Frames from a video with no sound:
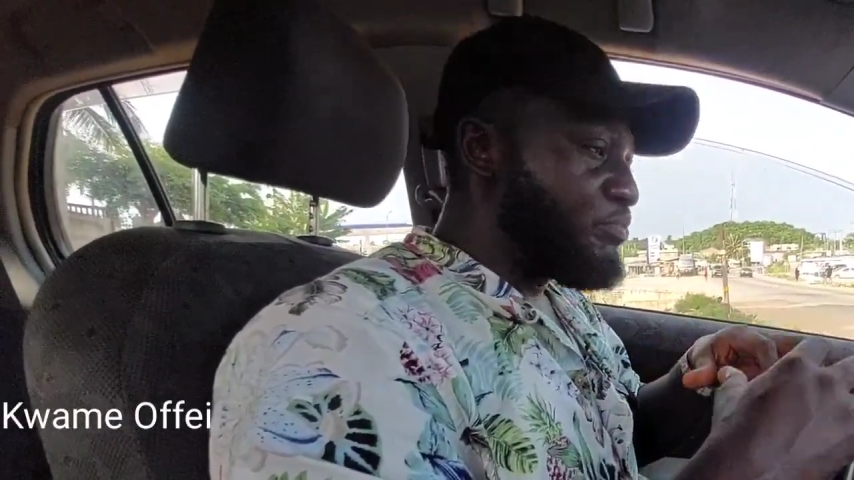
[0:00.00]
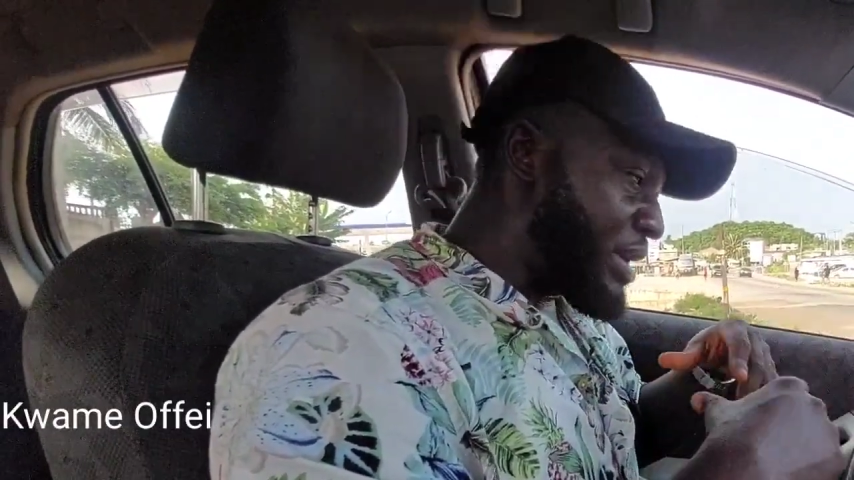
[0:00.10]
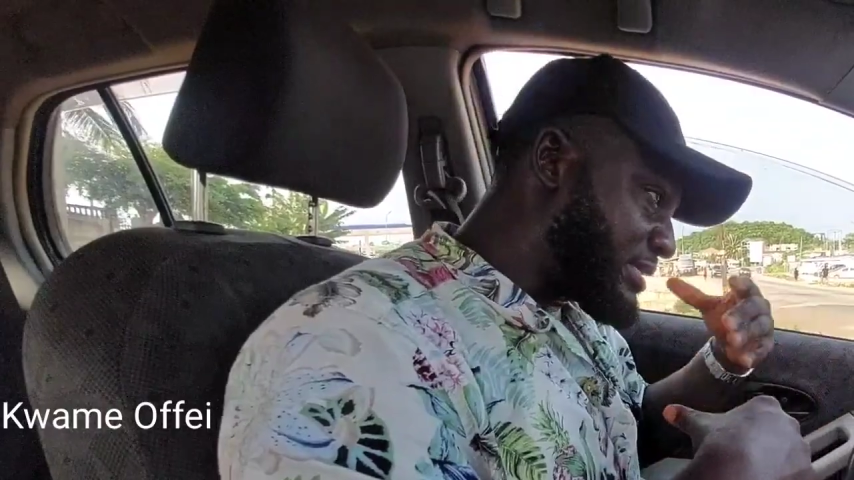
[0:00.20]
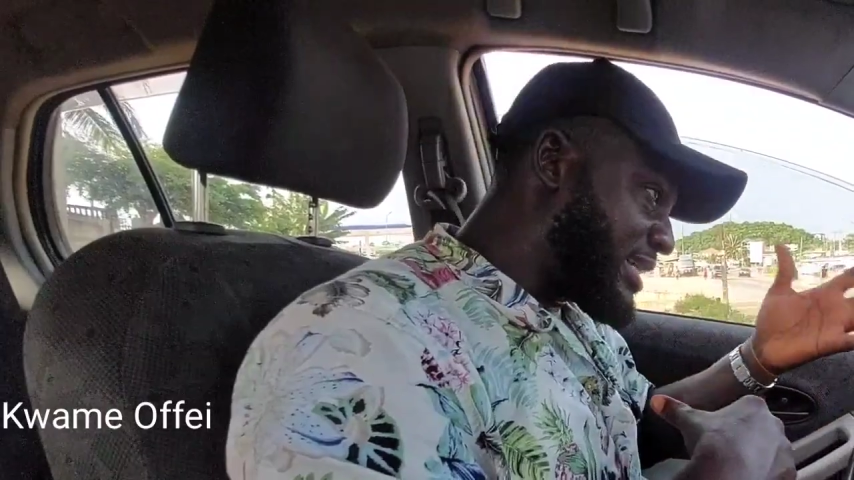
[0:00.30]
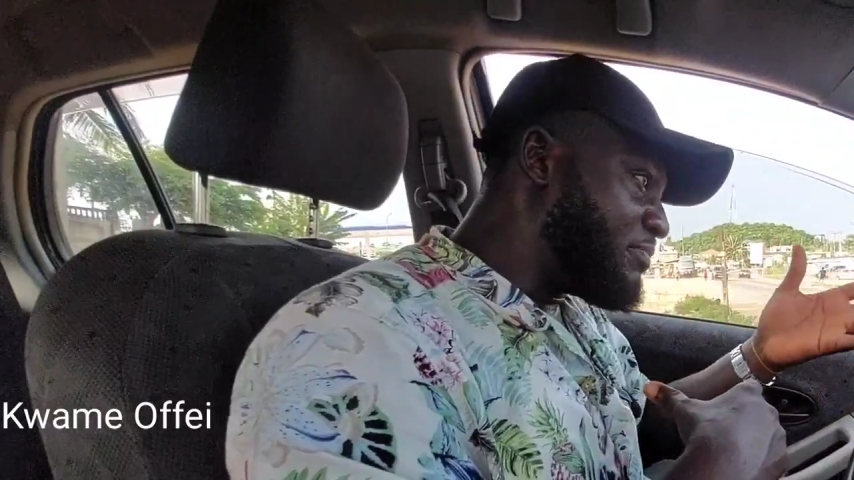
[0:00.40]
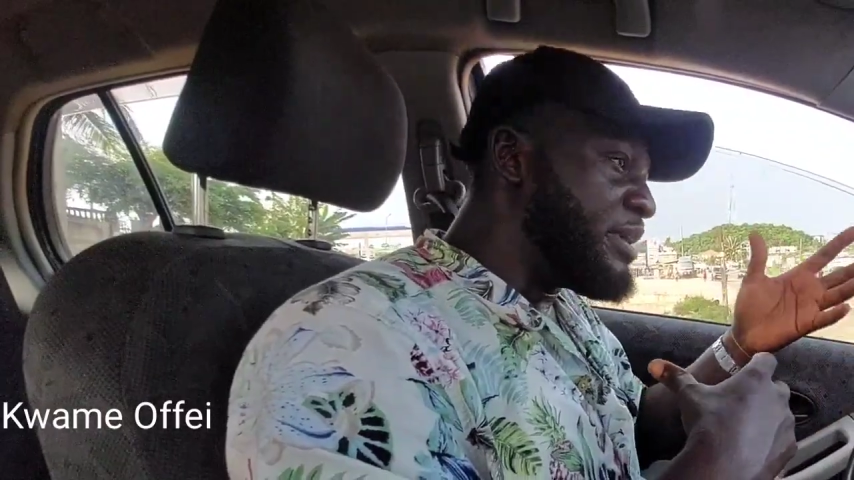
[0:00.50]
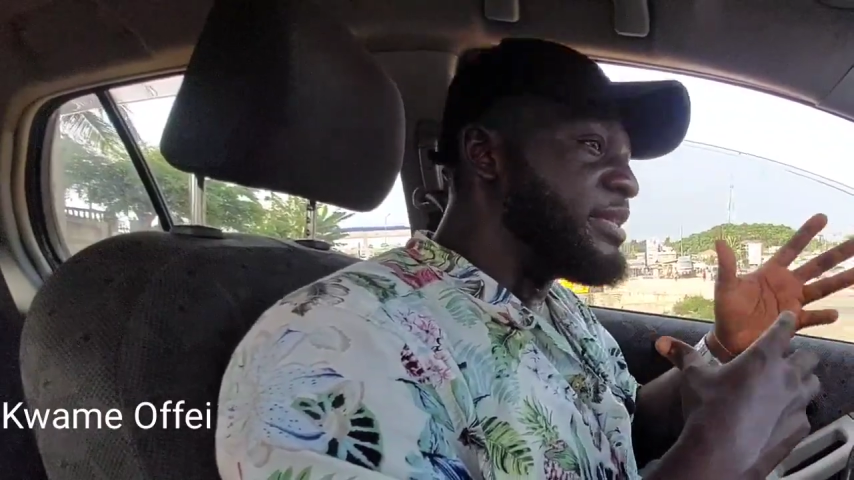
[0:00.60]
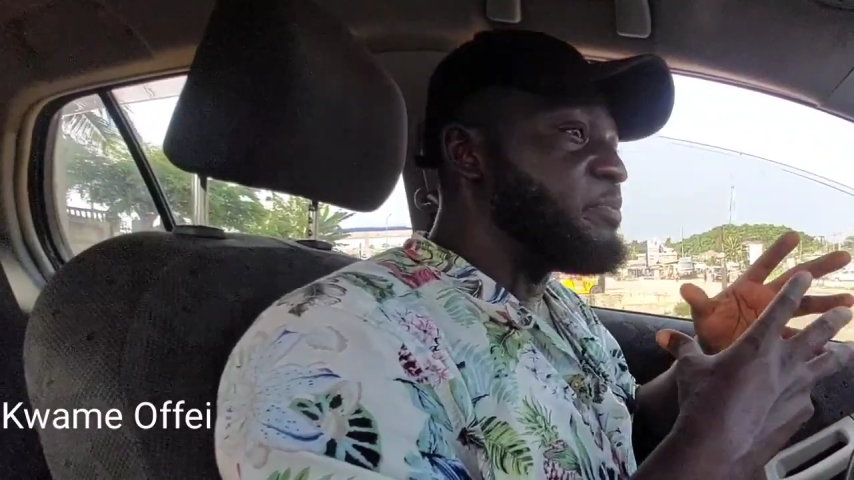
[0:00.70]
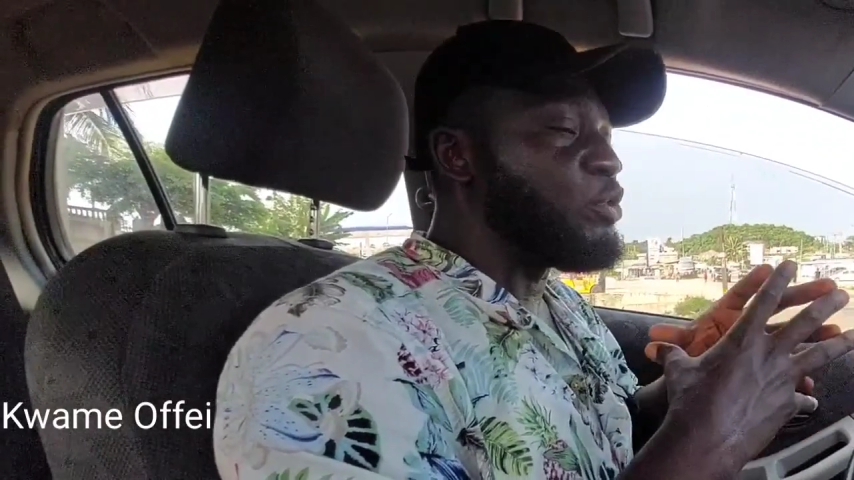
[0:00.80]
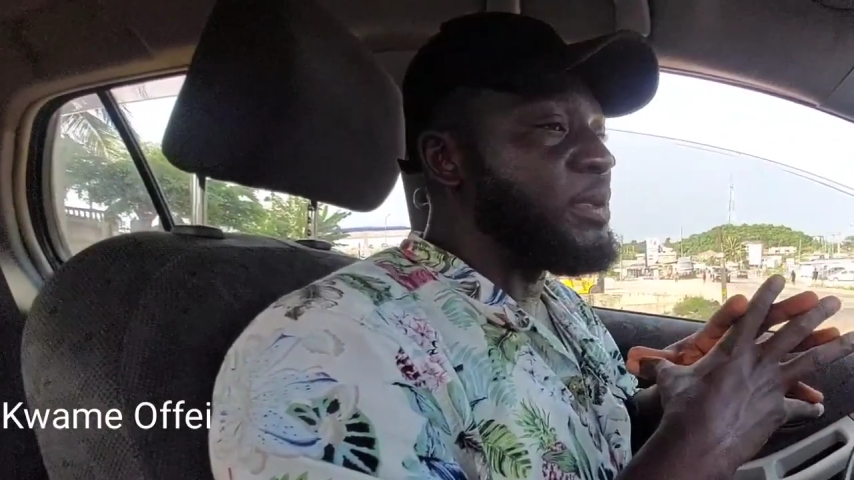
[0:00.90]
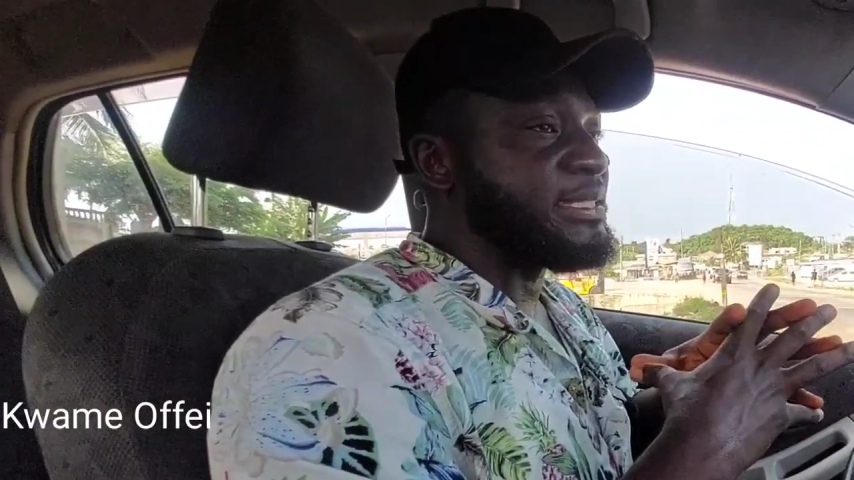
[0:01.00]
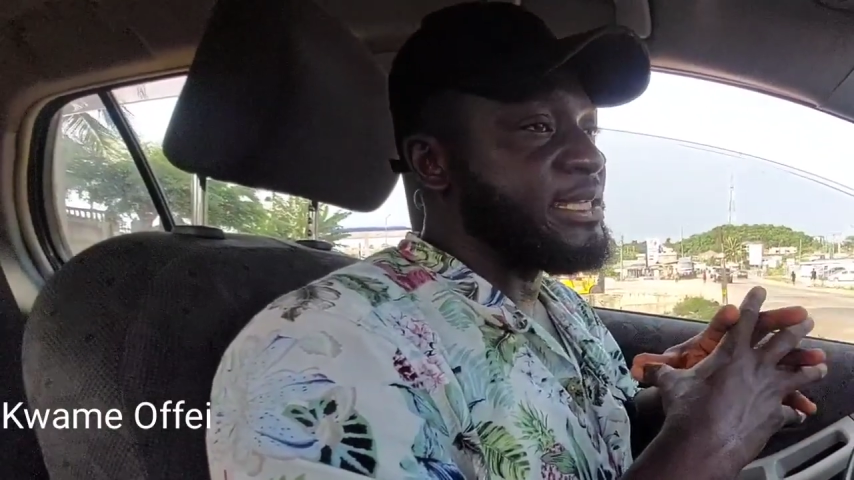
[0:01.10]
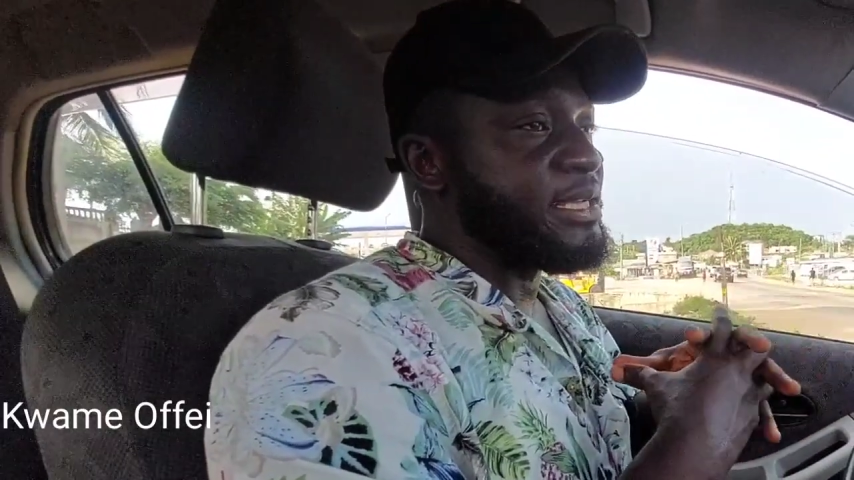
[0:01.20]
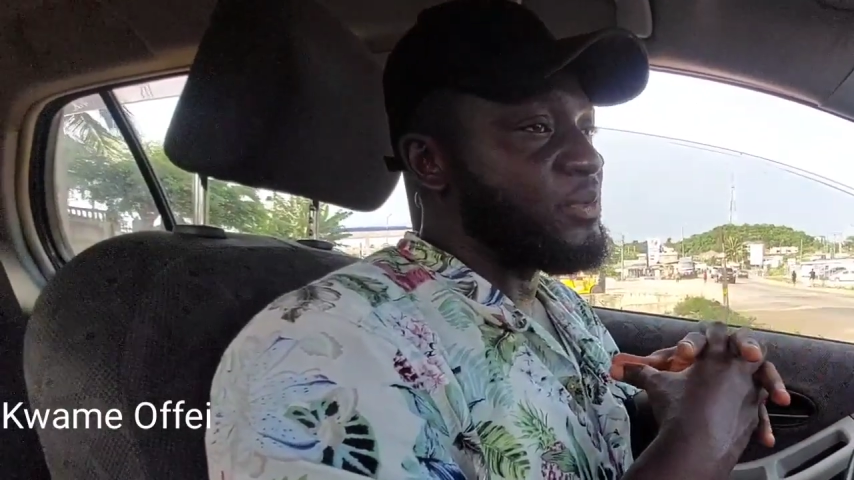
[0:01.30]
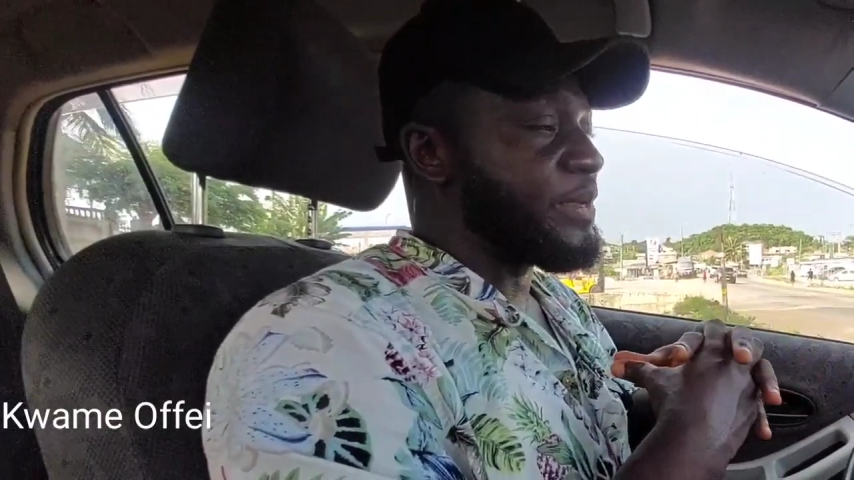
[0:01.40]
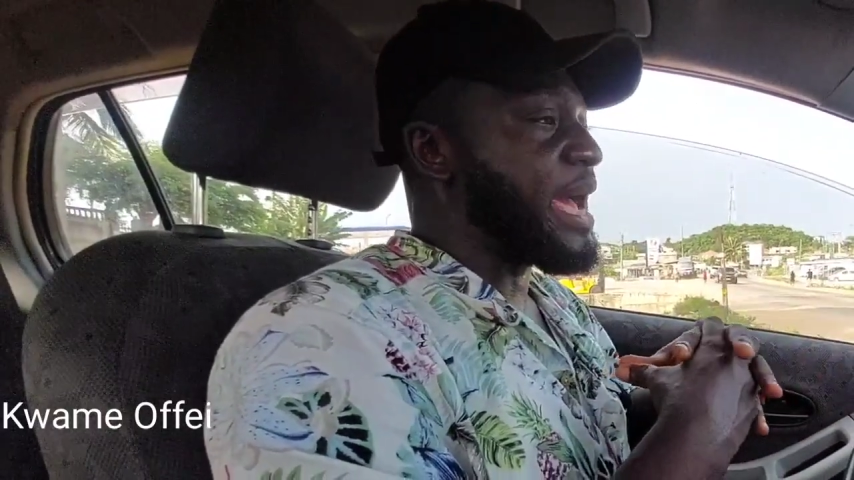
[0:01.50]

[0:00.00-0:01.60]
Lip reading: President being diplomatic